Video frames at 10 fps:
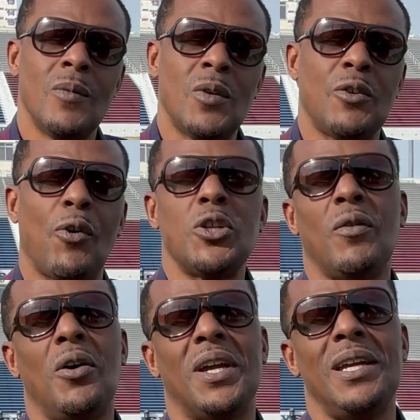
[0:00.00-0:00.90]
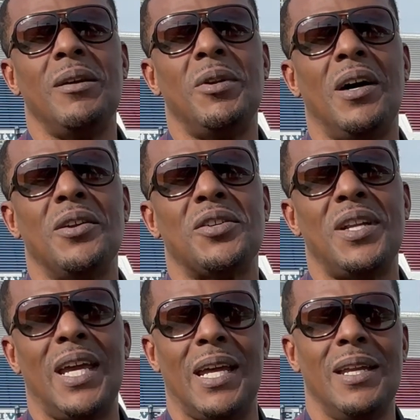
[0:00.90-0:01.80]
Just first of all, getting them to
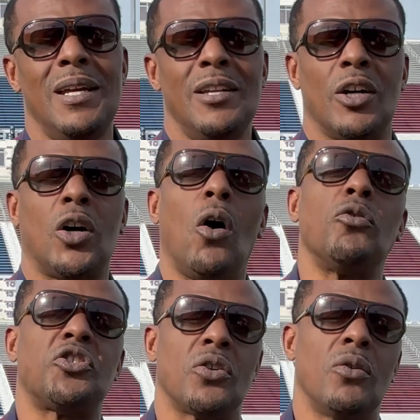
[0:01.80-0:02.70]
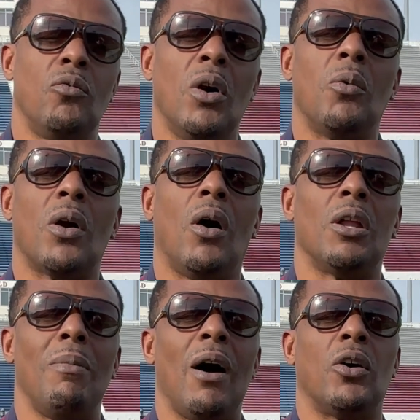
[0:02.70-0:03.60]
understand the culture, what we're all
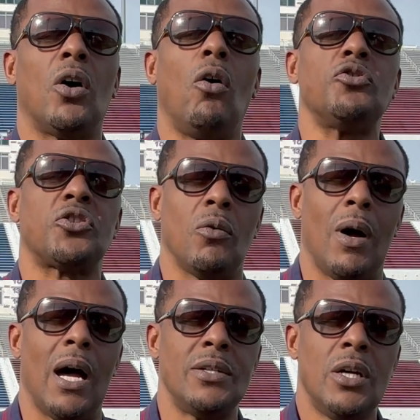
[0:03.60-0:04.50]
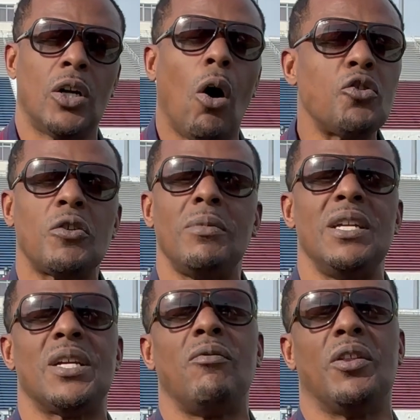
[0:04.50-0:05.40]
about culture-wise. Culture
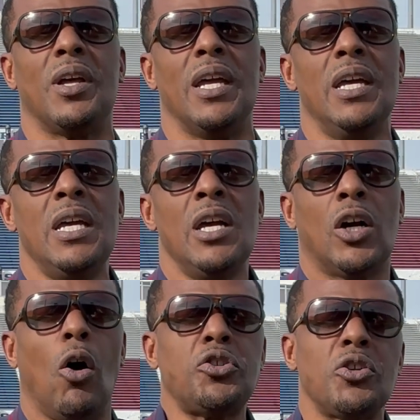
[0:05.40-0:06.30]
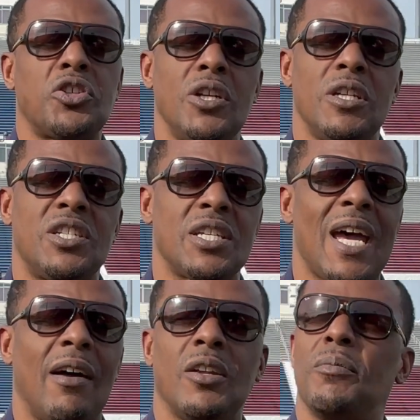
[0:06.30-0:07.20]
means everything. Culture shouldn't just
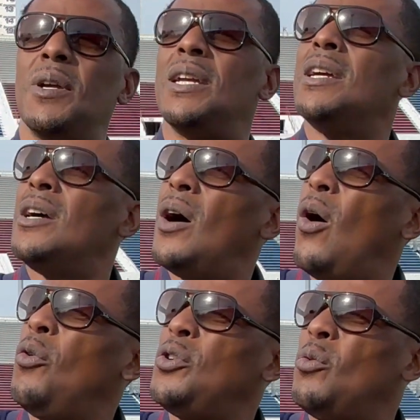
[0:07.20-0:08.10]
have to be on the